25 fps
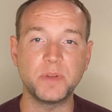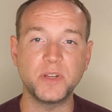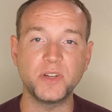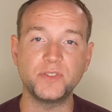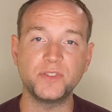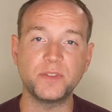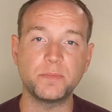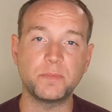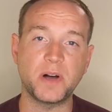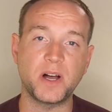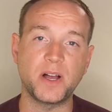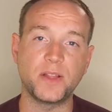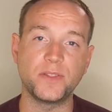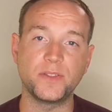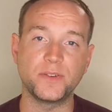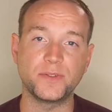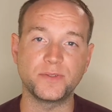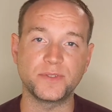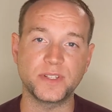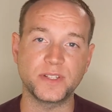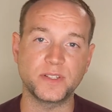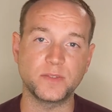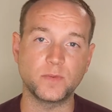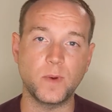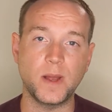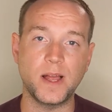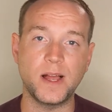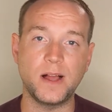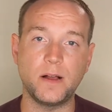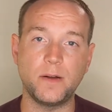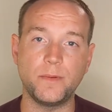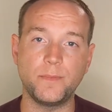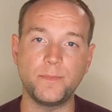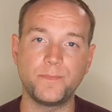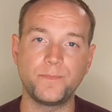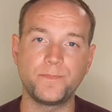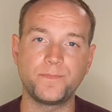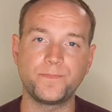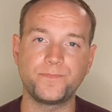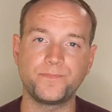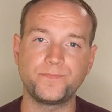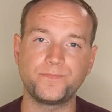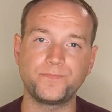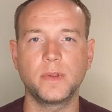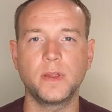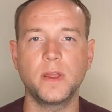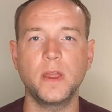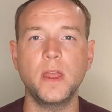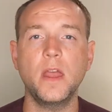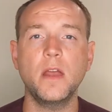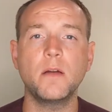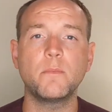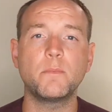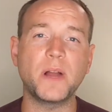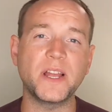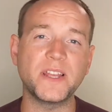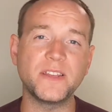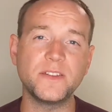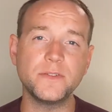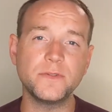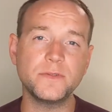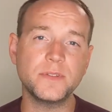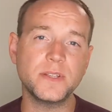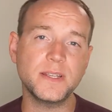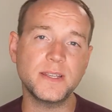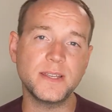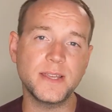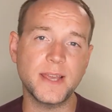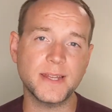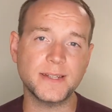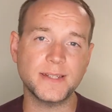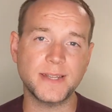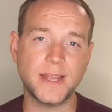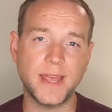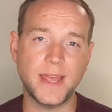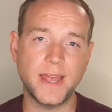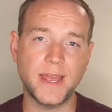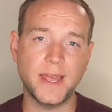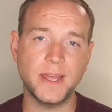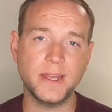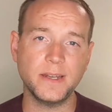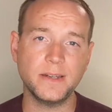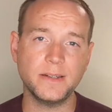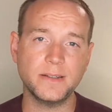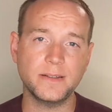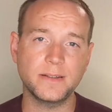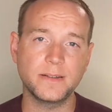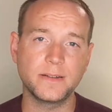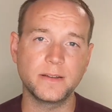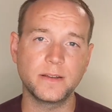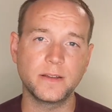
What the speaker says: build upon those as well. By using yes and,